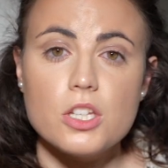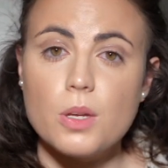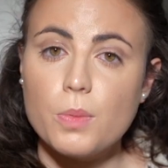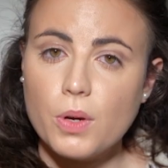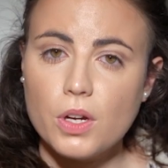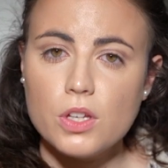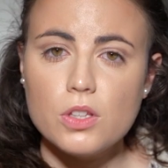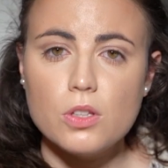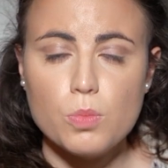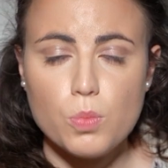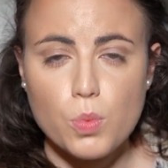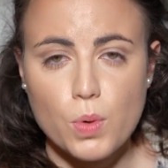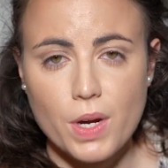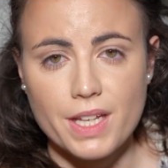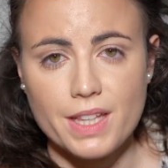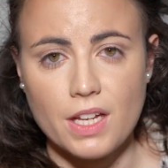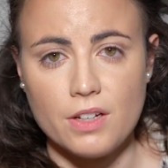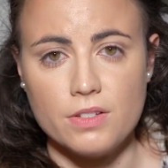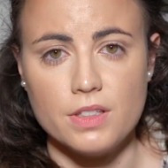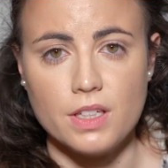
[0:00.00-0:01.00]
I'm going to
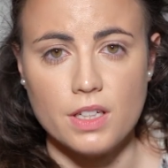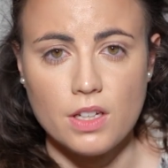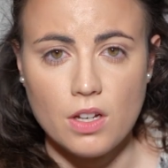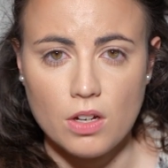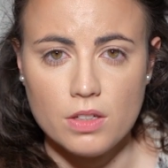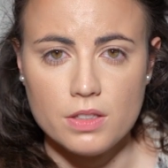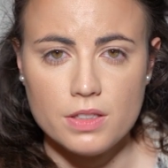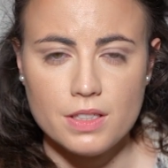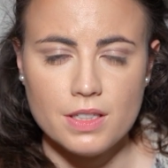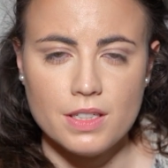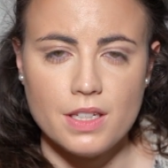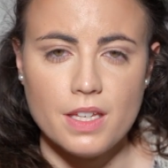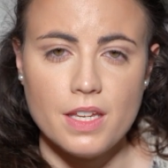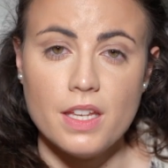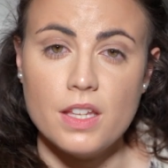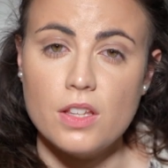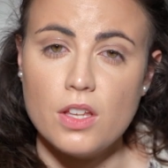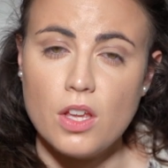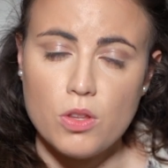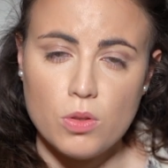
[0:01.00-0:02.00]
break down the content
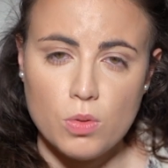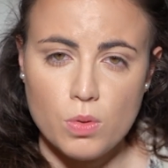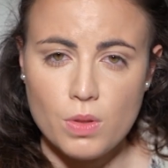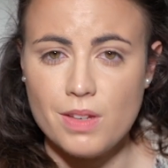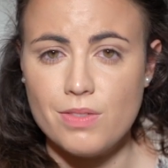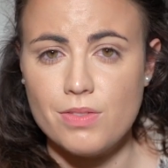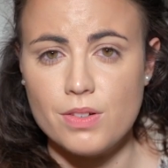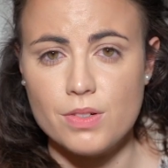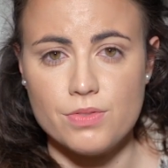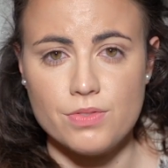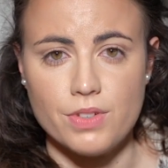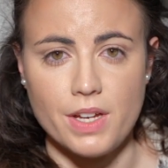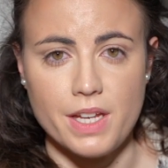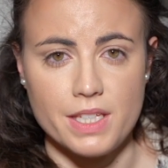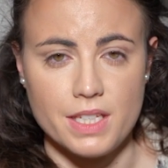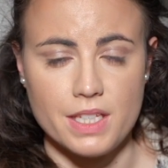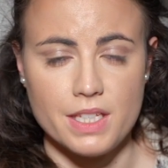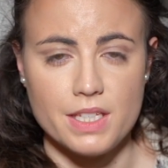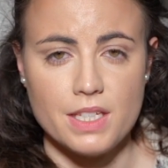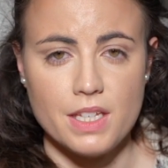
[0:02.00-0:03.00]
in two different
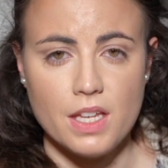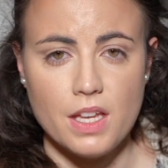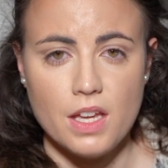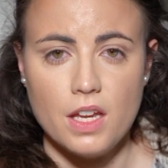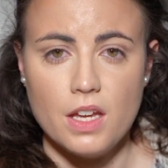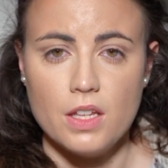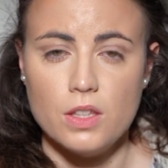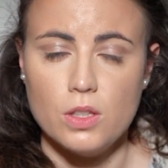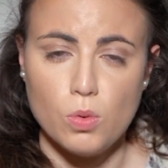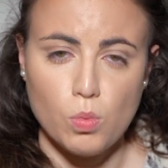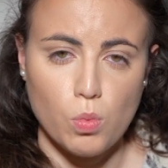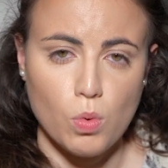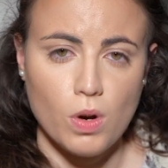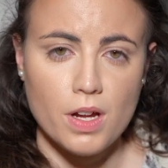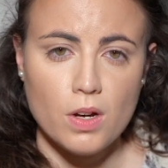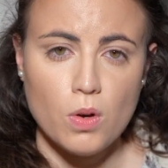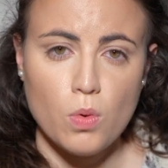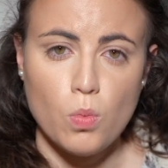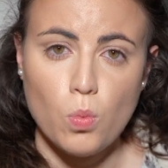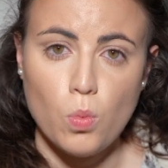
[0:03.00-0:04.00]
phases. The
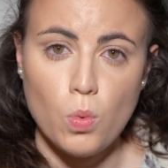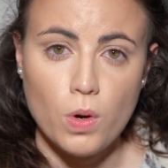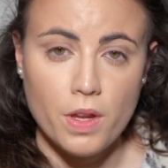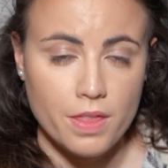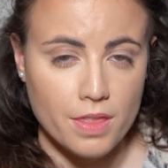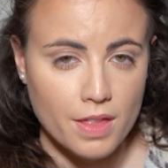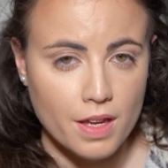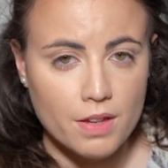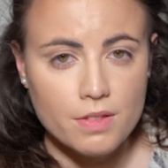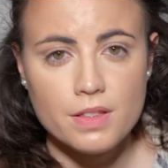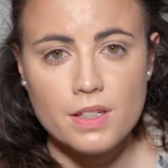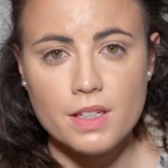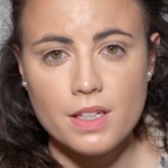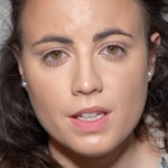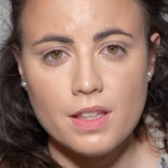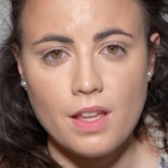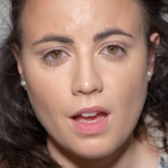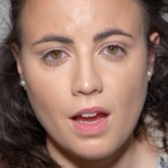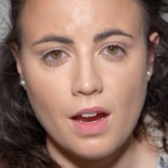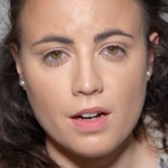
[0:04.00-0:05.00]
one without the
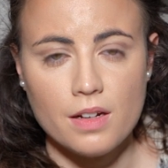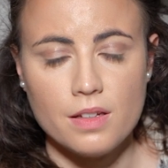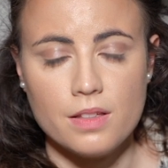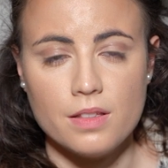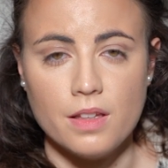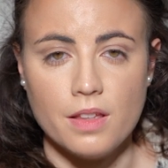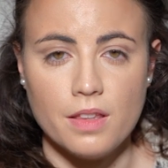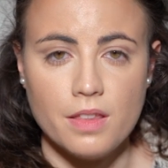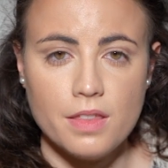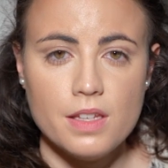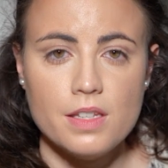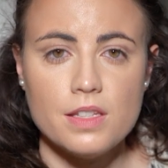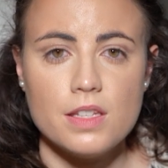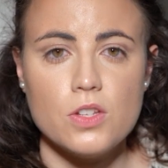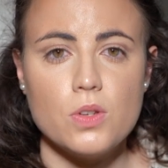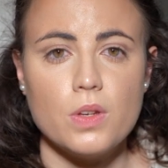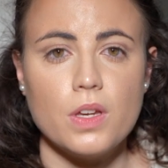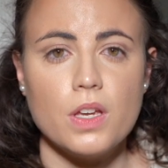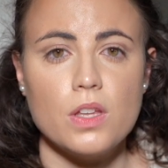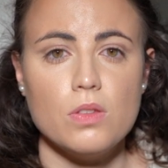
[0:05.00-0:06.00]
guitar, the things
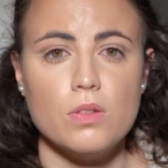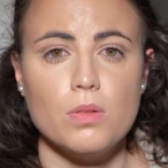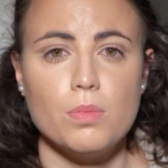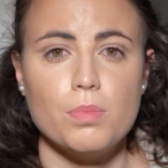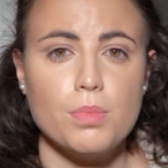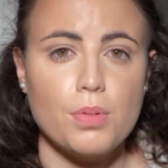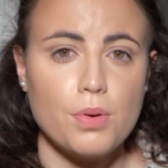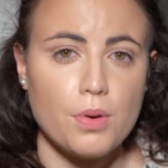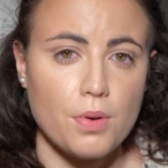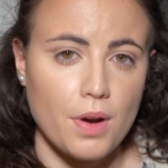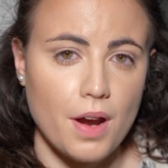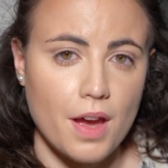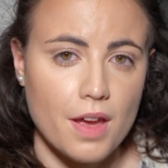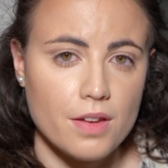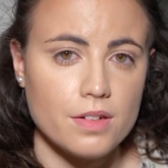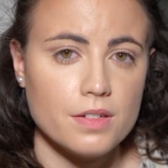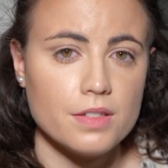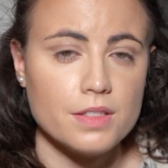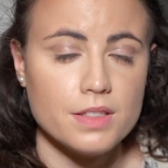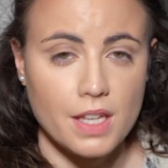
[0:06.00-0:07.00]
that you can do
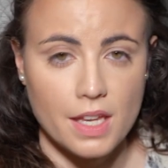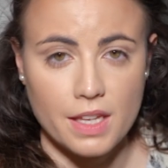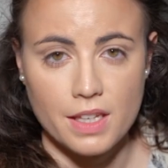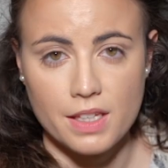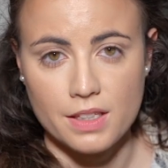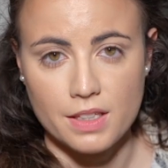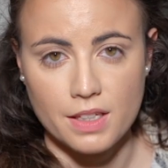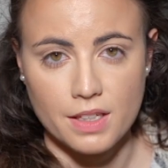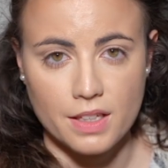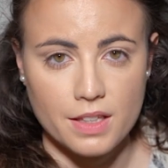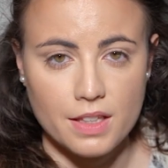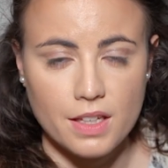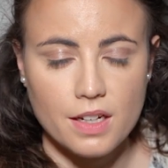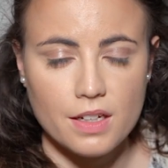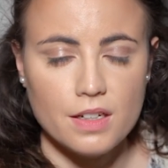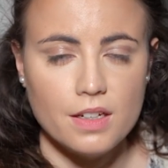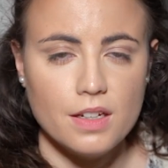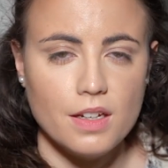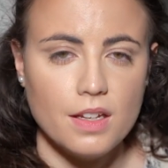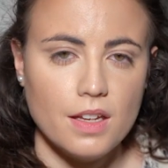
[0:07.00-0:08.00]
prior taking the
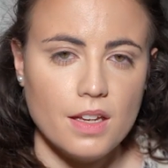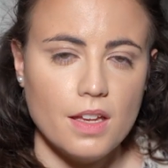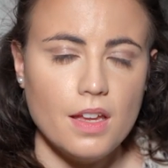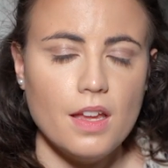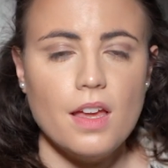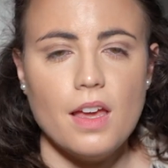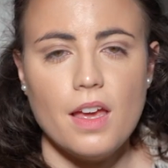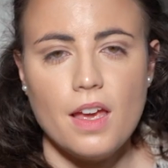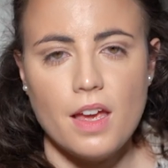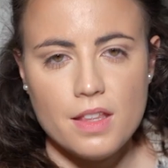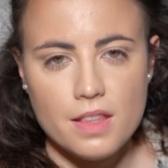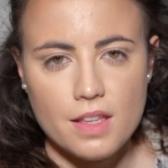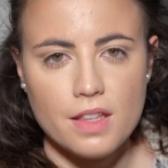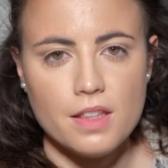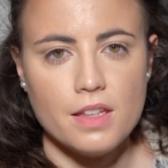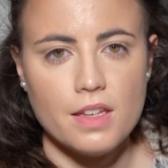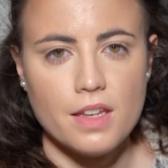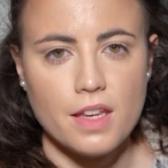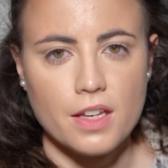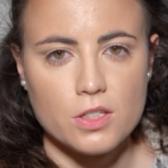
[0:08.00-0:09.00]
guitar, and
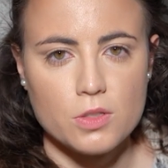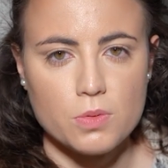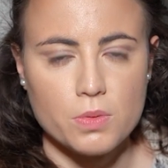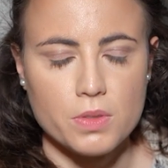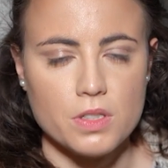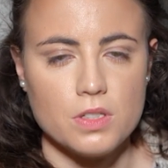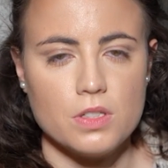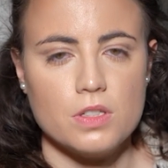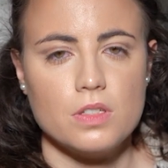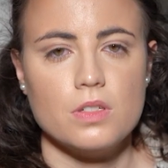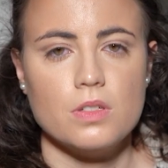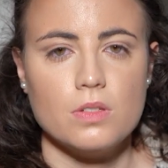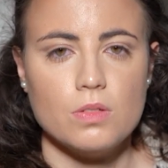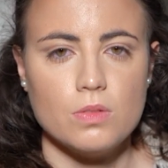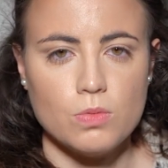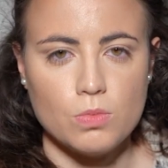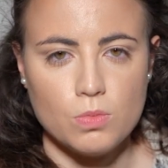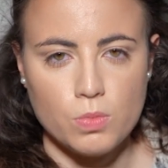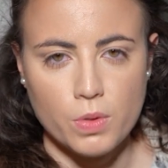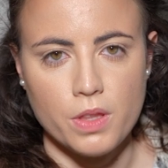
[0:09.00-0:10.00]
then the next ones
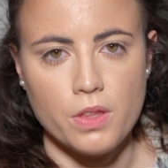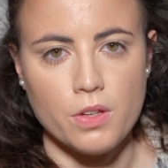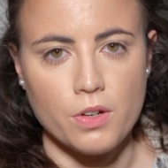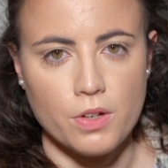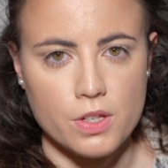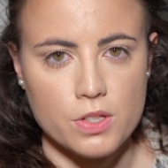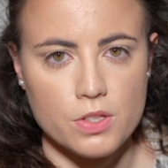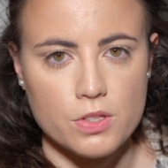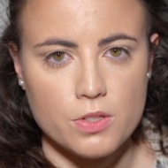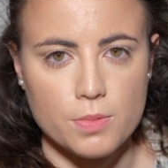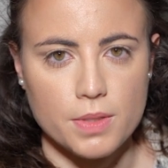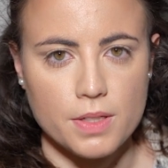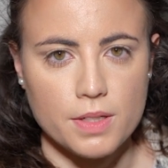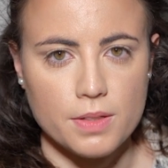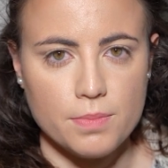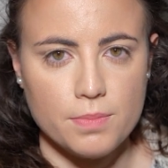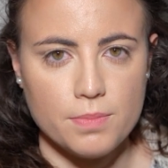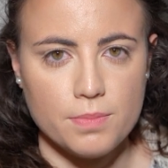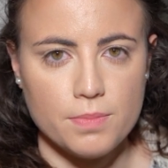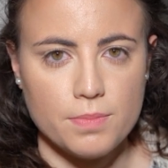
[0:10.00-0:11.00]
with your instrument.